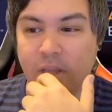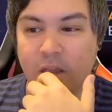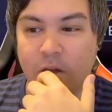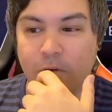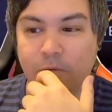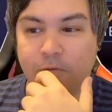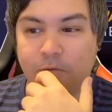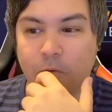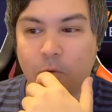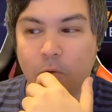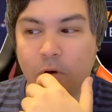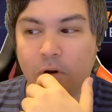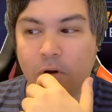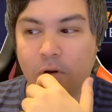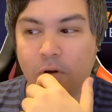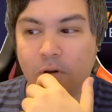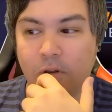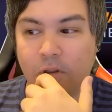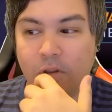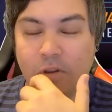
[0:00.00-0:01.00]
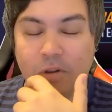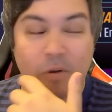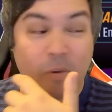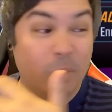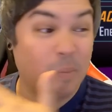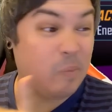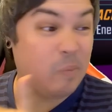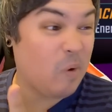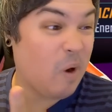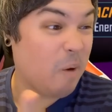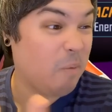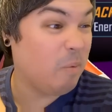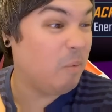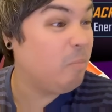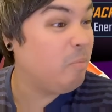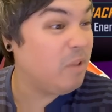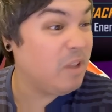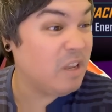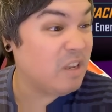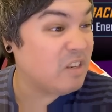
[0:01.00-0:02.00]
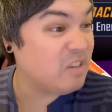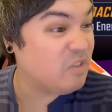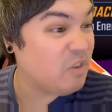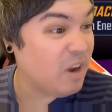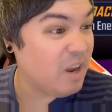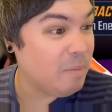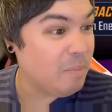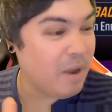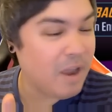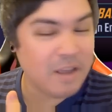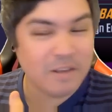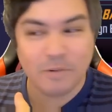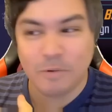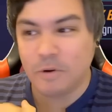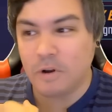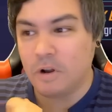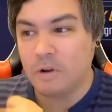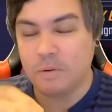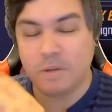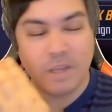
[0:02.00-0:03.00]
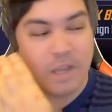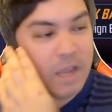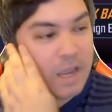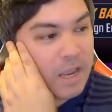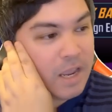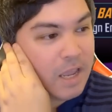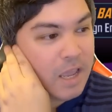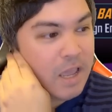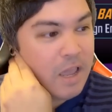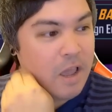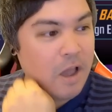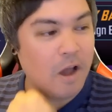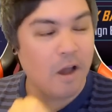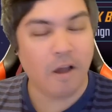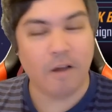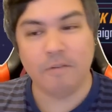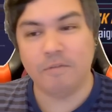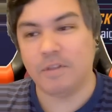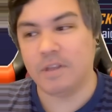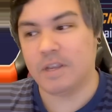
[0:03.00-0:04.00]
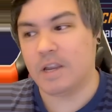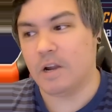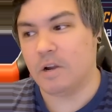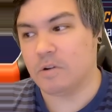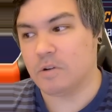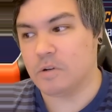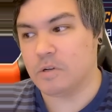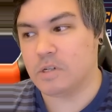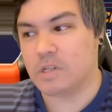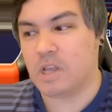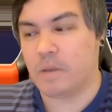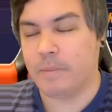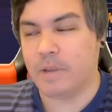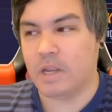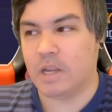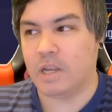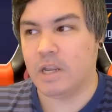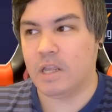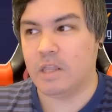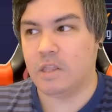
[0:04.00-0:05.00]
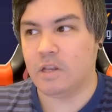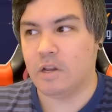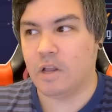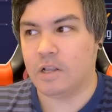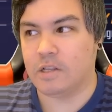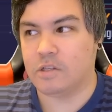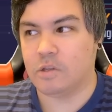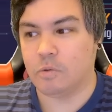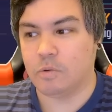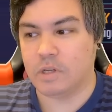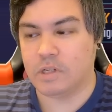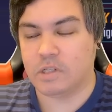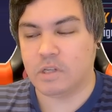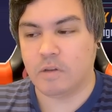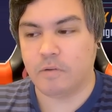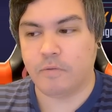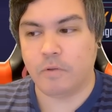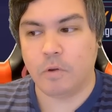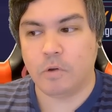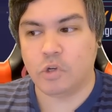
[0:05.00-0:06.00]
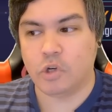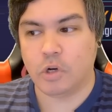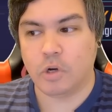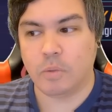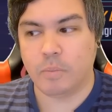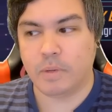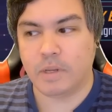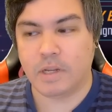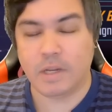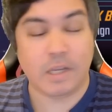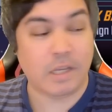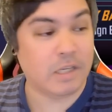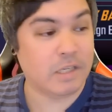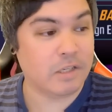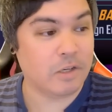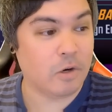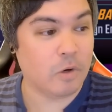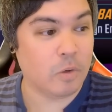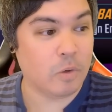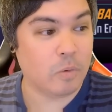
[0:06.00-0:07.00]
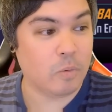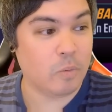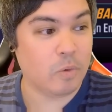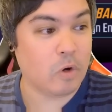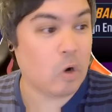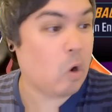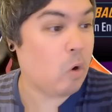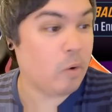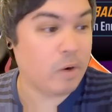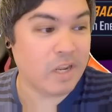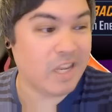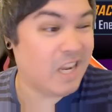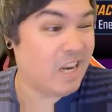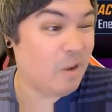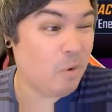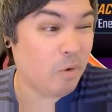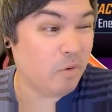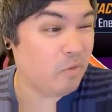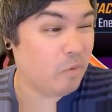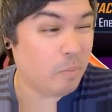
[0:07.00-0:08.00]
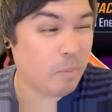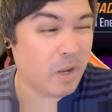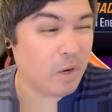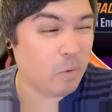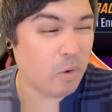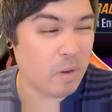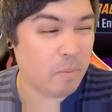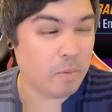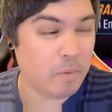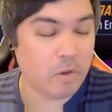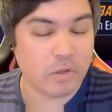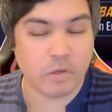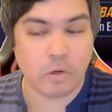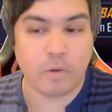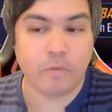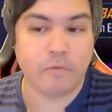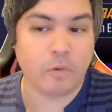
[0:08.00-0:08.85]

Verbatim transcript: out for uh, probably a strike pass or an RTA of the characters coming in the not so distant future because you know we're already getting one for Beta Ray Bill. So if